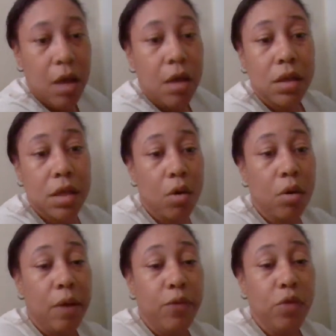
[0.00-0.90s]
So
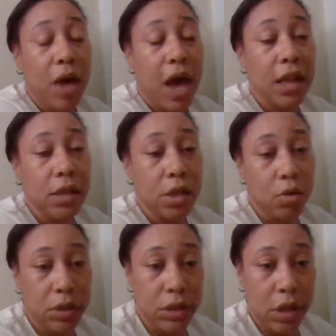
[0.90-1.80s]
if you got a
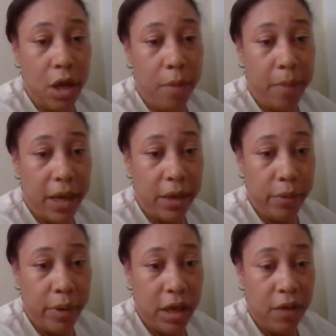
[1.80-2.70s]
toaster, a
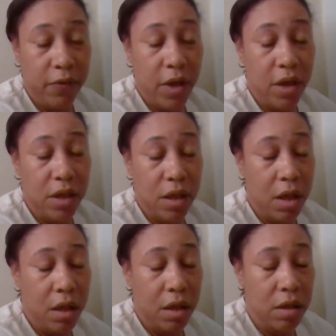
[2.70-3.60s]
microwave,
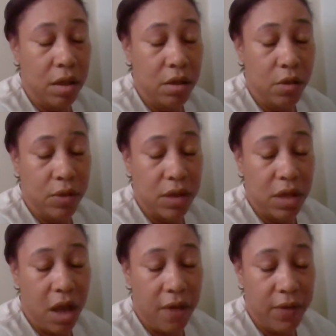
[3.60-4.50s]
the toaster
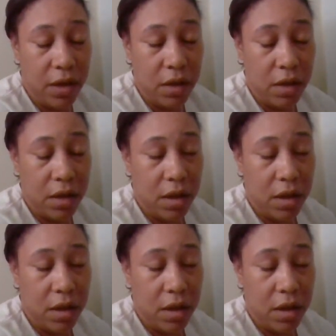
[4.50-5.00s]
oven